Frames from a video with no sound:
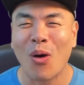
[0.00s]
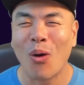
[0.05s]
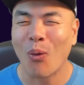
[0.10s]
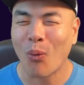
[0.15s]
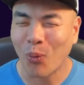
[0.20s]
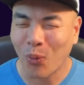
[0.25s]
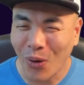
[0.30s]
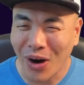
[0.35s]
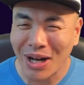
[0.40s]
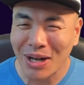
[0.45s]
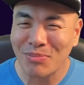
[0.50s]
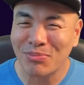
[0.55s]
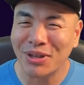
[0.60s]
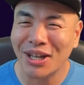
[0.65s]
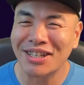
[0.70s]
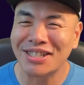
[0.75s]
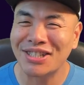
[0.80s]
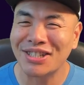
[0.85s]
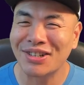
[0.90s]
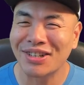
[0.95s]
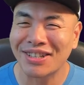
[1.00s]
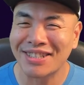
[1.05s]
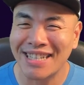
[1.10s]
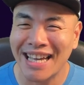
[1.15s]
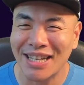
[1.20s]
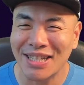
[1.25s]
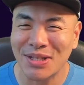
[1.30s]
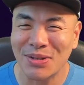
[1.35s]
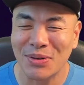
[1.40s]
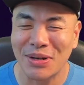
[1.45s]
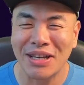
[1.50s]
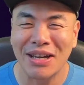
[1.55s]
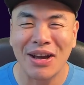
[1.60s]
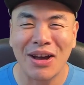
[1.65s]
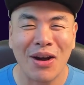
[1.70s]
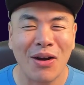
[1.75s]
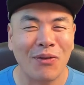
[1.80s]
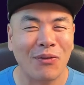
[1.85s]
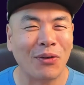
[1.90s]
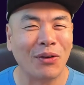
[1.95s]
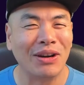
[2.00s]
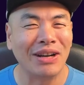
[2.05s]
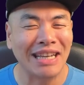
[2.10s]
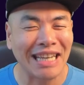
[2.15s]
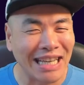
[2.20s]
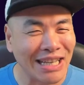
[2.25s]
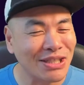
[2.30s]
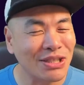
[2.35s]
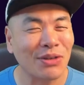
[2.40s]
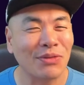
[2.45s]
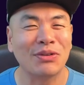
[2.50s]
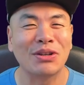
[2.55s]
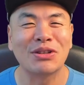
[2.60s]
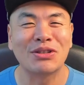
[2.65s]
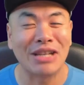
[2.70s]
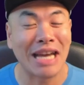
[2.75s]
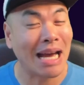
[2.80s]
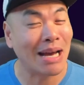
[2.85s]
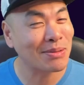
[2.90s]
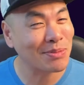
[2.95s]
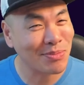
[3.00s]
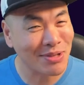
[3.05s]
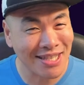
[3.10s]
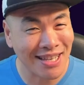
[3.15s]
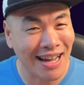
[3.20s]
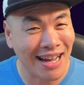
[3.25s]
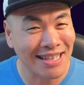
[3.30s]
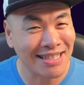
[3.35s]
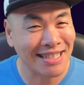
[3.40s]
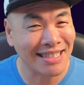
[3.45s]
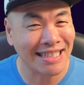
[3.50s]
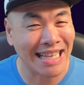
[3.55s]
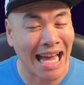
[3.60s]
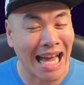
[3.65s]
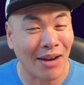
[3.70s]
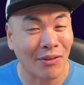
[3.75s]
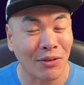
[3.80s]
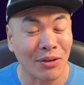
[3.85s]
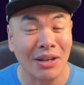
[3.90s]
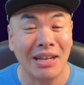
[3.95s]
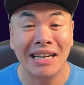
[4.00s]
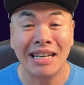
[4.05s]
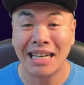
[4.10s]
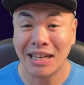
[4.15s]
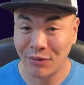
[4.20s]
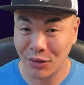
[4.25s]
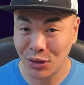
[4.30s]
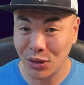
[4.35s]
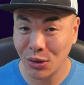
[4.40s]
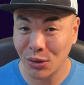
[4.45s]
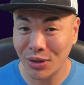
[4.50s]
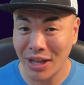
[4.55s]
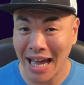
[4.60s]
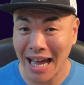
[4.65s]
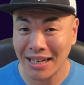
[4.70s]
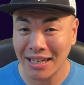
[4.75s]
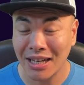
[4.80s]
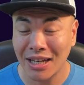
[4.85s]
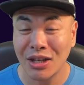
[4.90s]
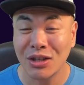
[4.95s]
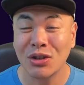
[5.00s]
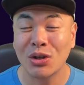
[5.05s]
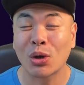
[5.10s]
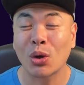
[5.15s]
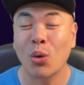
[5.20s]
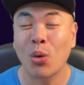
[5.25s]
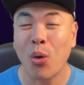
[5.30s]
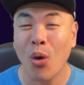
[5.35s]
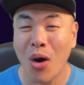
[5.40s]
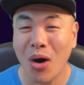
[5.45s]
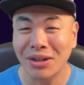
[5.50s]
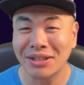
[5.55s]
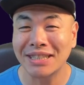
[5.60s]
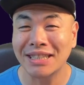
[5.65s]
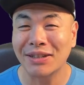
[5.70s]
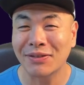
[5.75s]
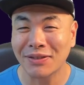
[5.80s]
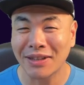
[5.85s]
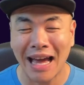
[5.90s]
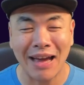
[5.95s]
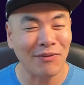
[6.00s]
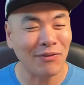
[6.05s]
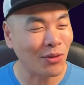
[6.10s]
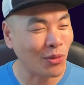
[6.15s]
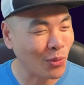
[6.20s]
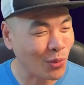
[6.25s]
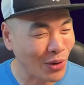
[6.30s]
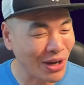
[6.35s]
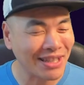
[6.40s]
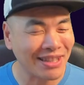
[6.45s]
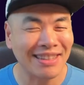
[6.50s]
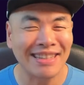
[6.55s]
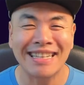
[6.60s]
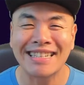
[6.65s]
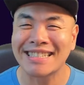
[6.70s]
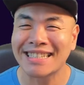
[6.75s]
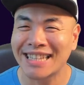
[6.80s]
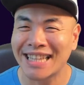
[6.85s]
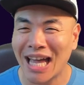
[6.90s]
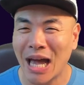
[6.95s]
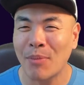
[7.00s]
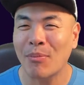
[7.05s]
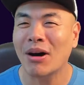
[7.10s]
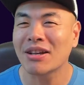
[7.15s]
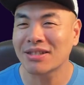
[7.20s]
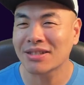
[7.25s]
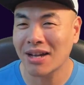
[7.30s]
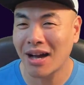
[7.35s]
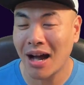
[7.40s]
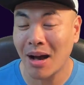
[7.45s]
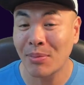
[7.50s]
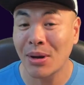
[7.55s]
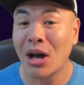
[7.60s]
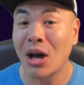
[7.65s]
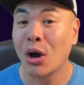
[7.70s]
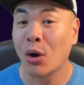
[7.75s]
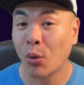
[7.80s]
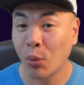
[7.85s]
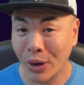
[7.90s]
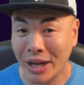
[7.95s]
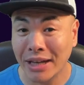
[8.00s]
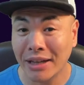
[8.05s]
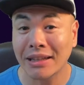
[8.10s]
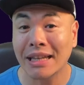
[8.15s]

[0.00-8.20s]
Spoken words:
One Bloodshield accessory for each of your champs besides Cadaver. If you do that, your quality of life with this Clan Boss comp will